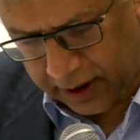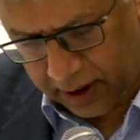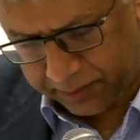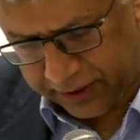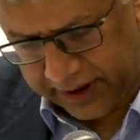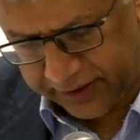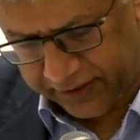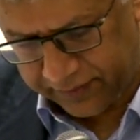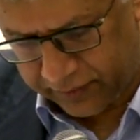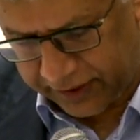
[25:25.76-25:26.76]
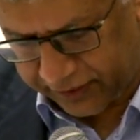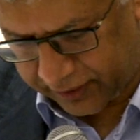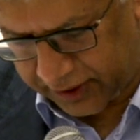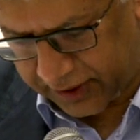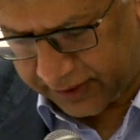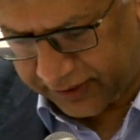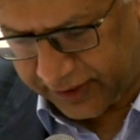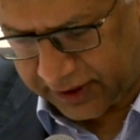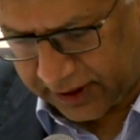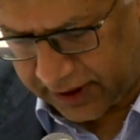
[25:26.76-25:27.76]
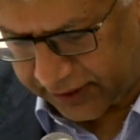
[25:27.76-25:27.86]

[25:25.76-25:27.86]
comprehensive researches into the